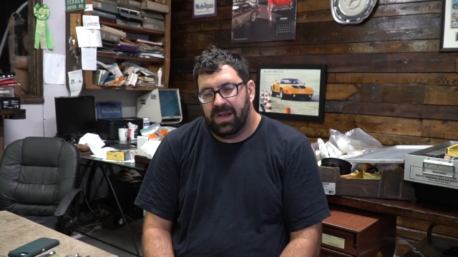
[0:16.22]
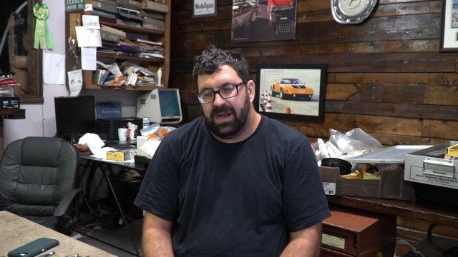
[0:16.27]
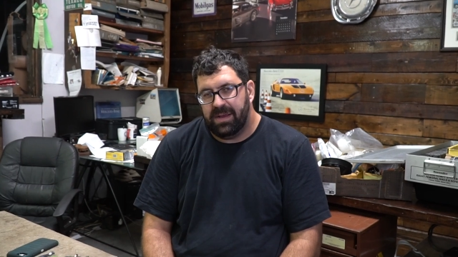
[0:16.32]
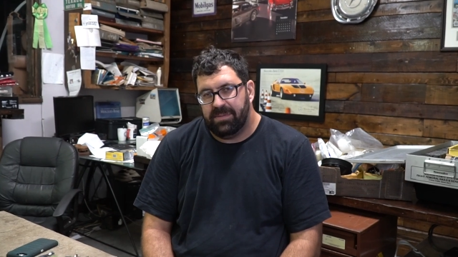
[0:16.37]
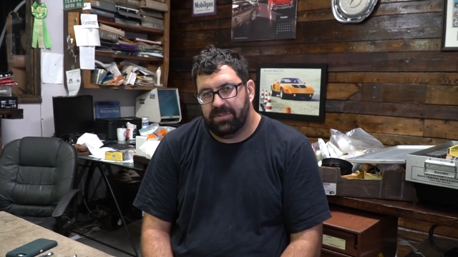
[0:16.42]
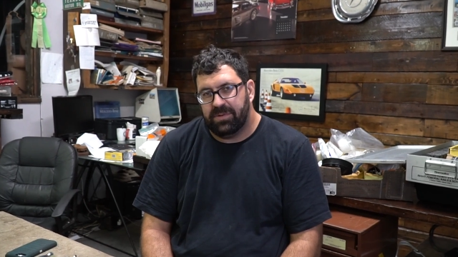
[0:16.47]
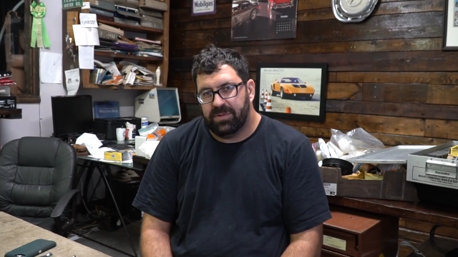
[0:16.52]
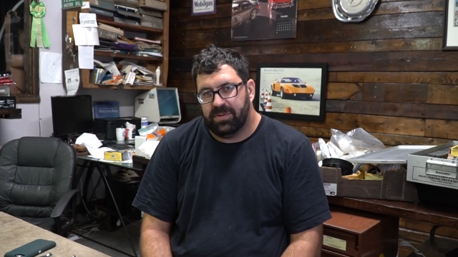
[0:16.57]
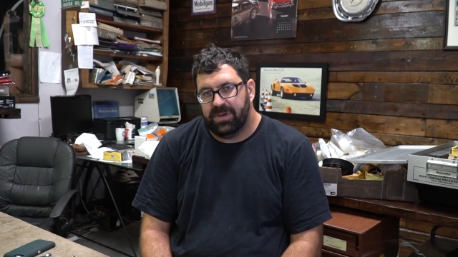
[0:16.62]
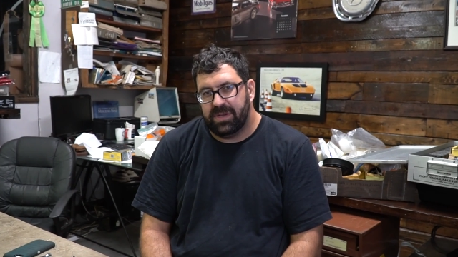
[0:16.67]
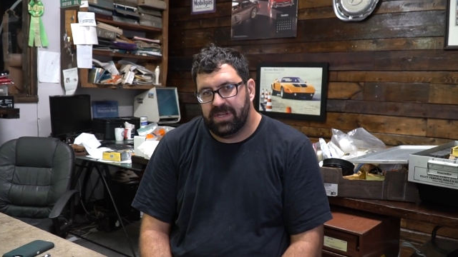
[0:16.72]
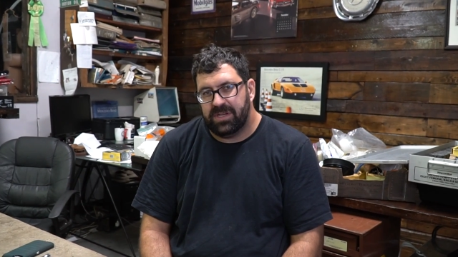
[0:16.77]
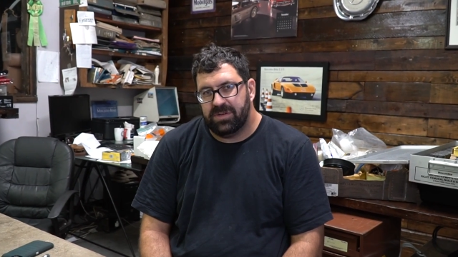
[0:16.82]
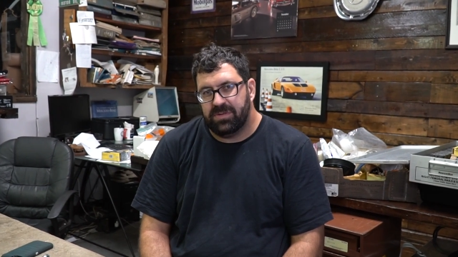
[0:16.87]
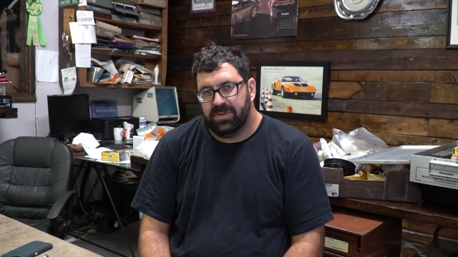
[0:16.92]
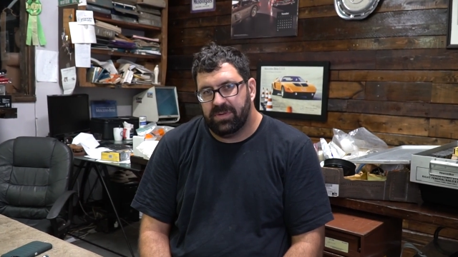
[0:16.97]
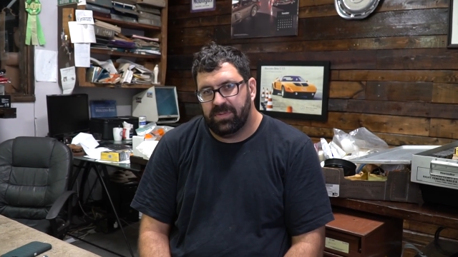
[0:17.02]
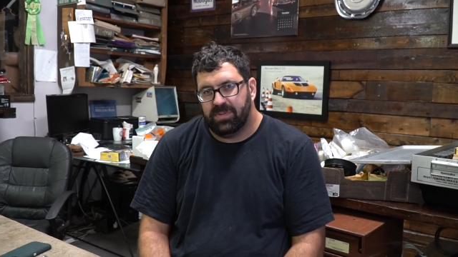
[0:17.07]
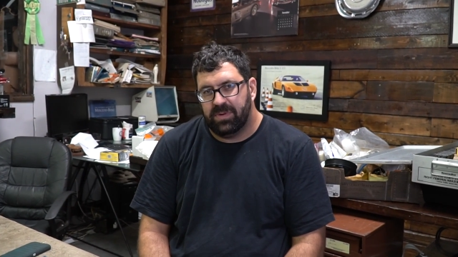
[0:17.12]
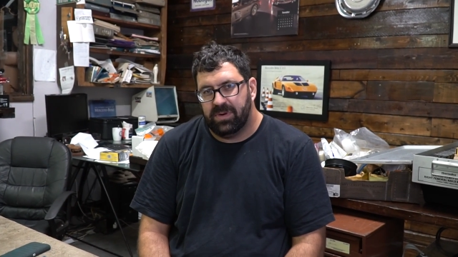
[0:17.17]
I'm going to
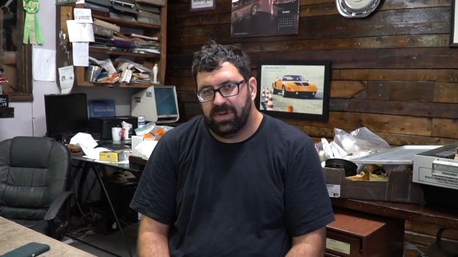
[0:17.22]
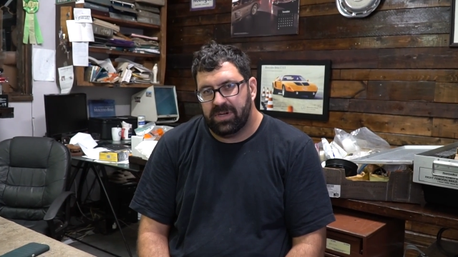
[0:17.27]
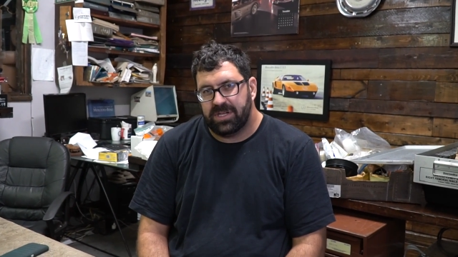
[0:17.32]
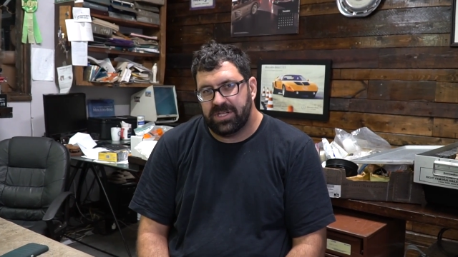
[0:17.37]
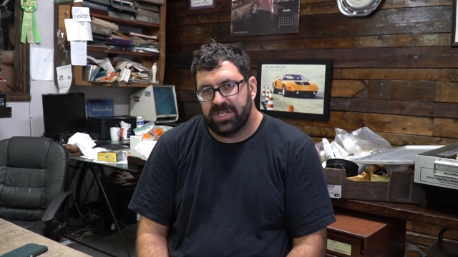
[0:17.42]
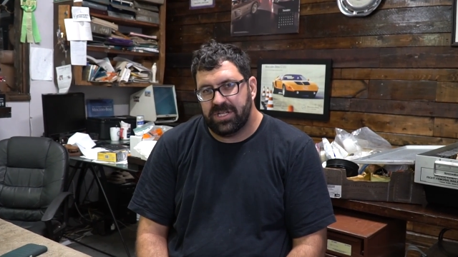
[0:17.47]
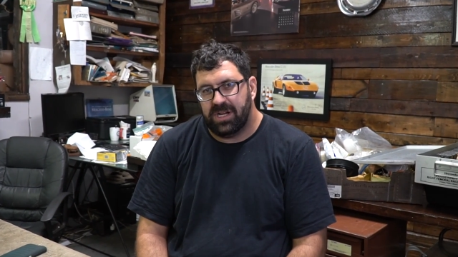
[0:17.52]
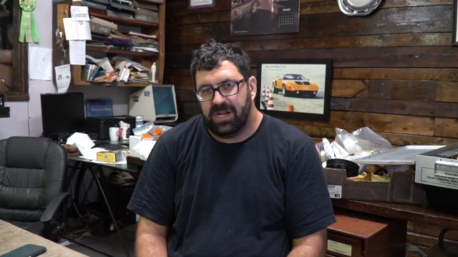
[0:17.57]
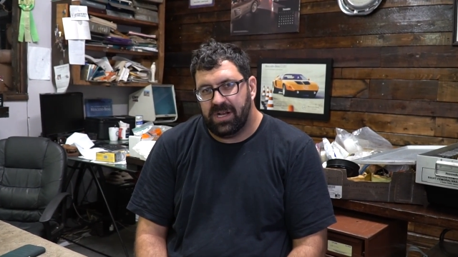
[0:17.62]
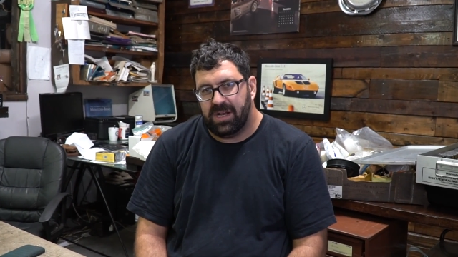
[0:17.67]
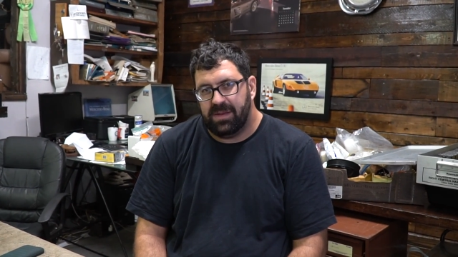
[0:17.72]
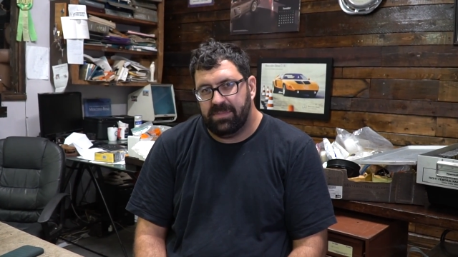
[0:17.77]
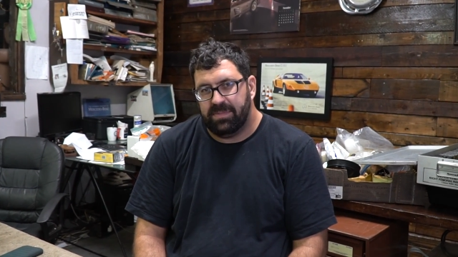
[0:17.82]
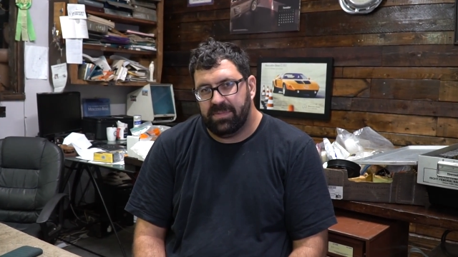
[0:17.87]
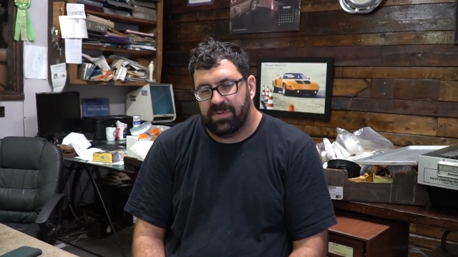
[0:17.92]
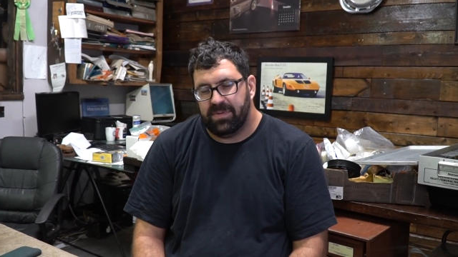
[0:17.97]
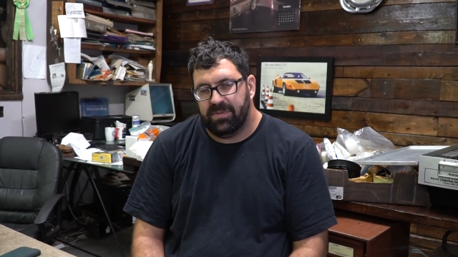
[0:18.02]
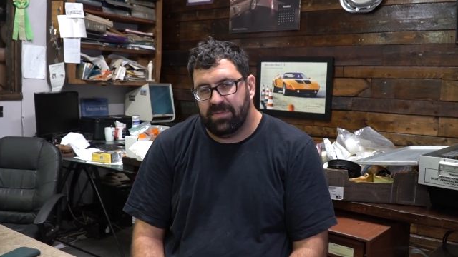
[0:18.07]
do a workshop